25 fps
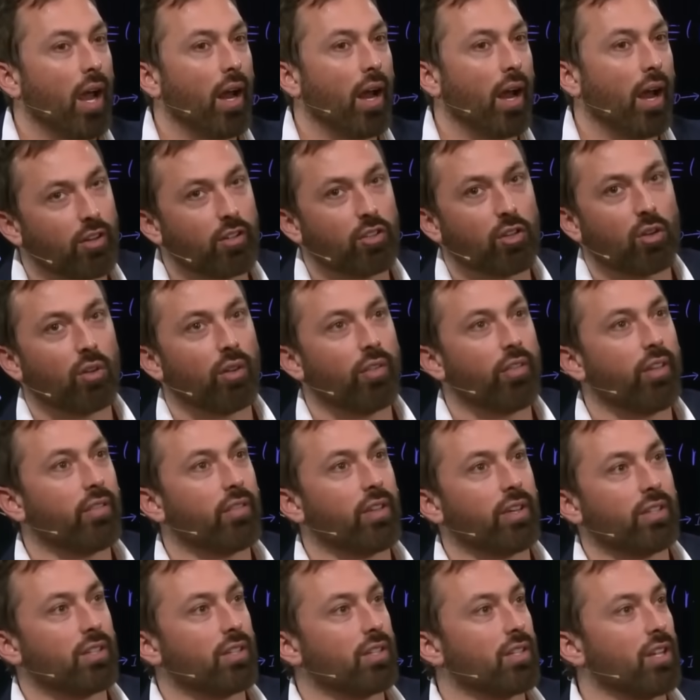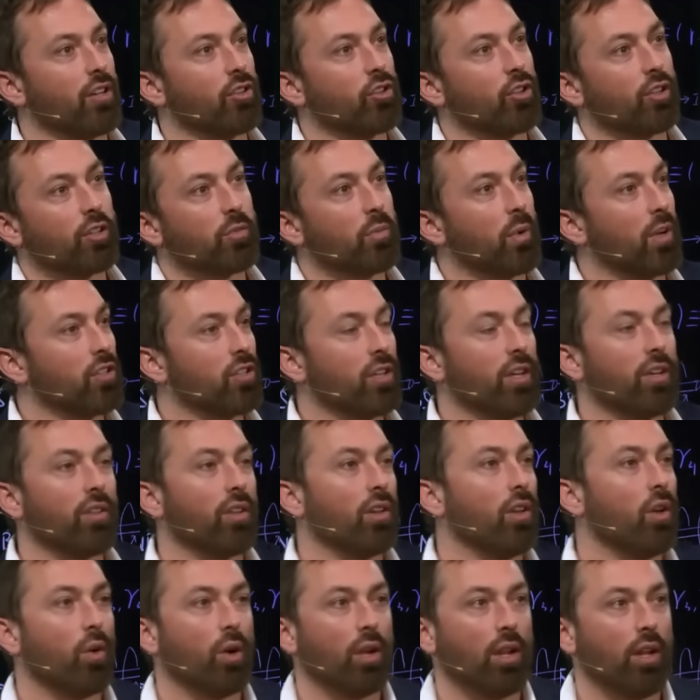And I totally think that's essential, especially at
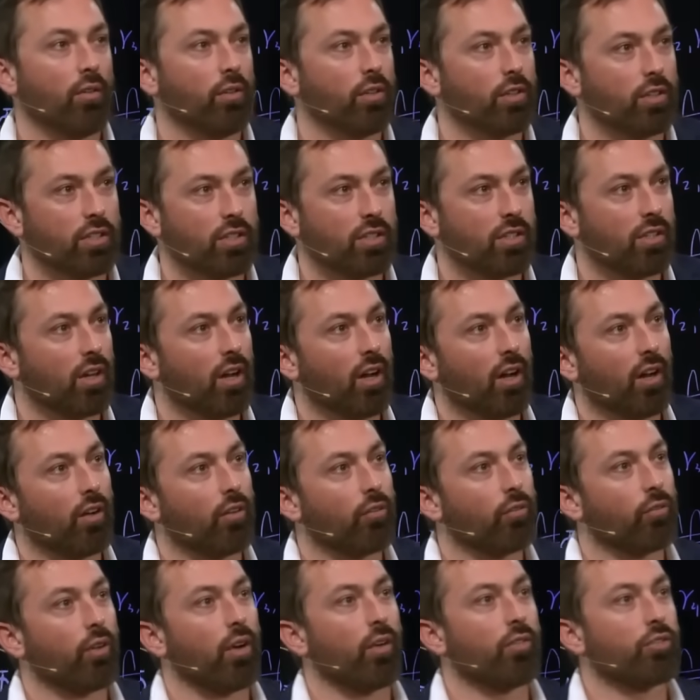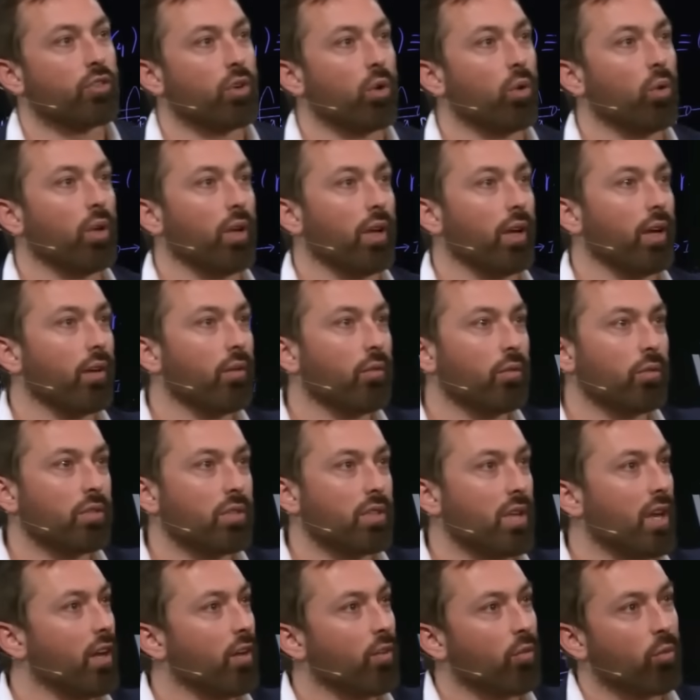the lower levels of, of schooling.
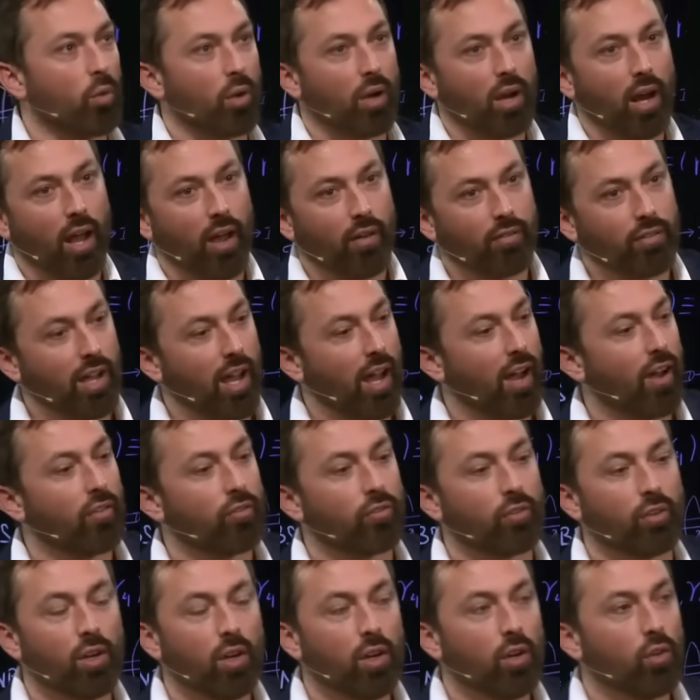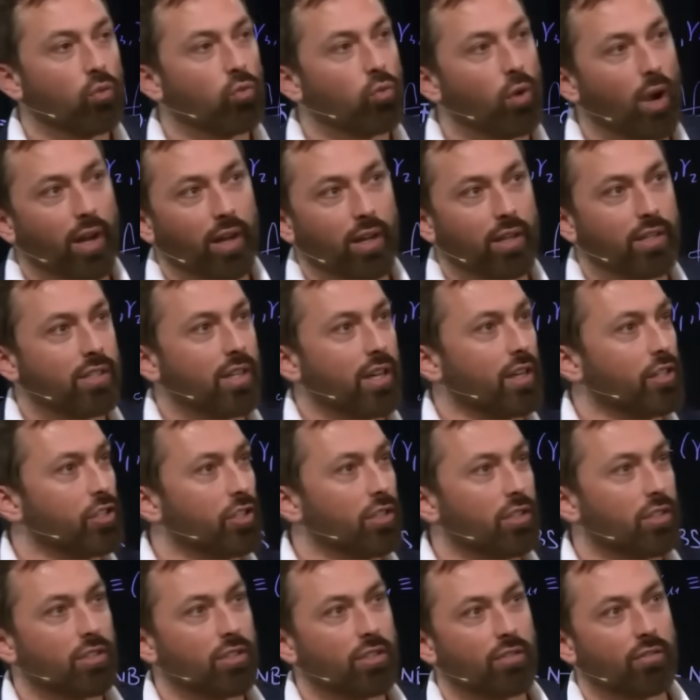Is like we're gonna have to have writing
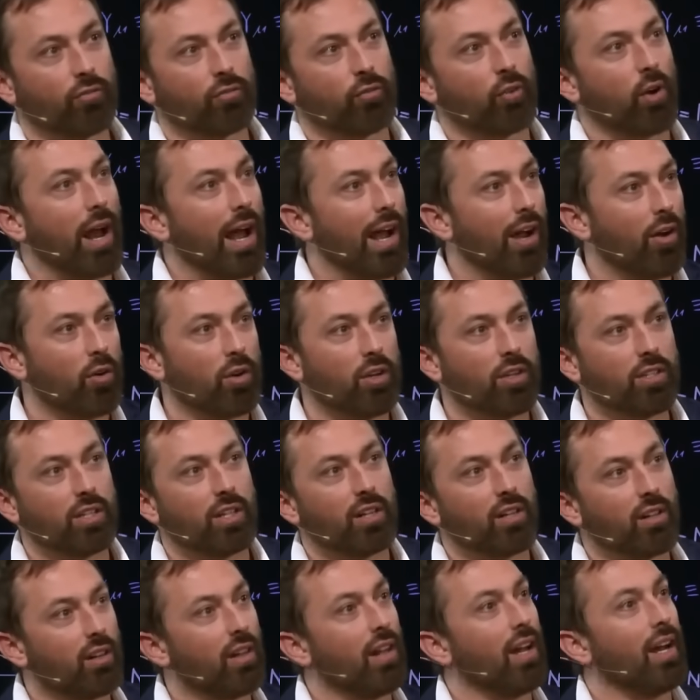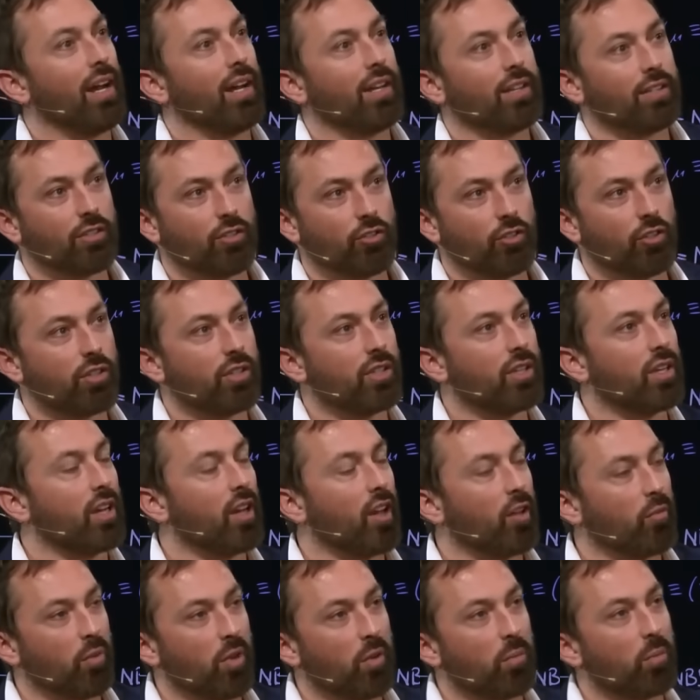sessions for hours in class just to
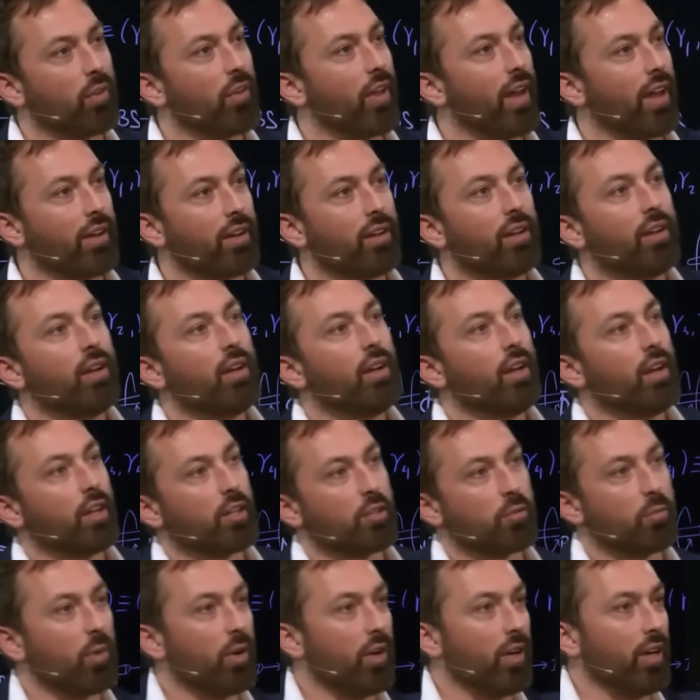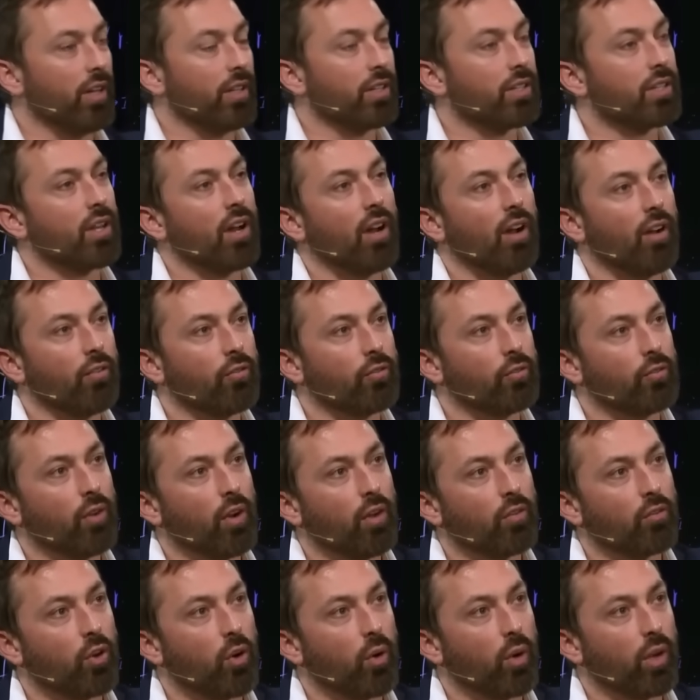get people that experience of,
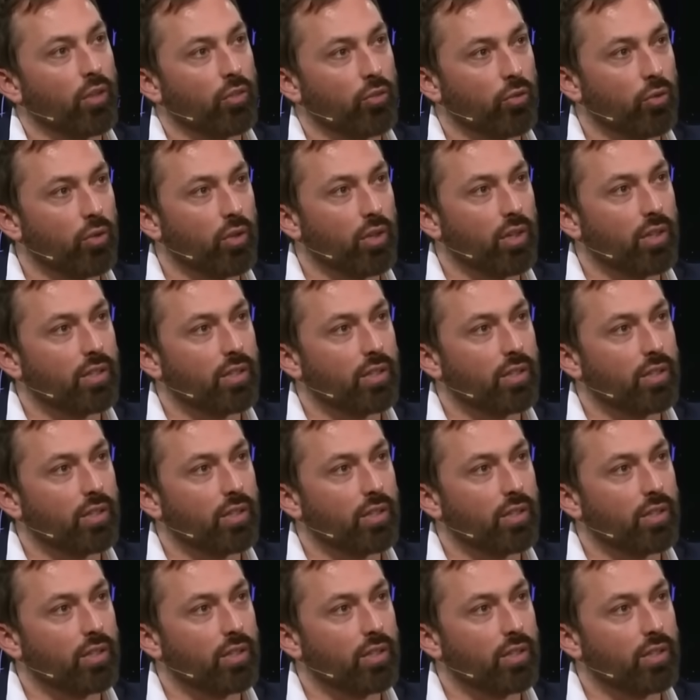of going through